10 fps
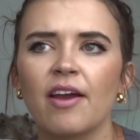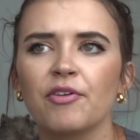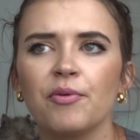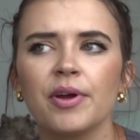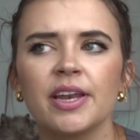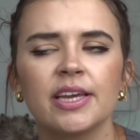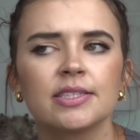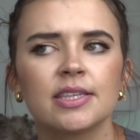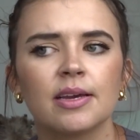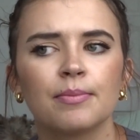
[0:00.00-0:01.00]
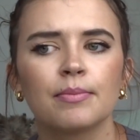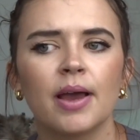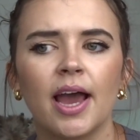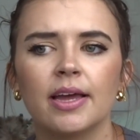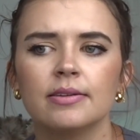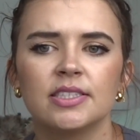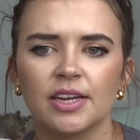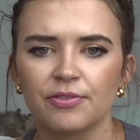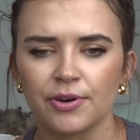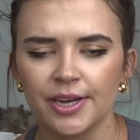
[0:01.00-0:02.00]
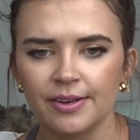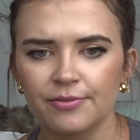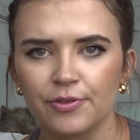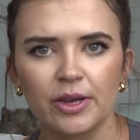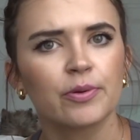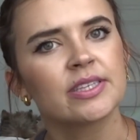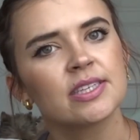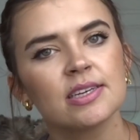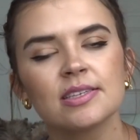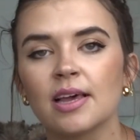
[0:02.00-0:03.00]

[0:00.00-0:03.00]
Everyone needs them at different frequencies.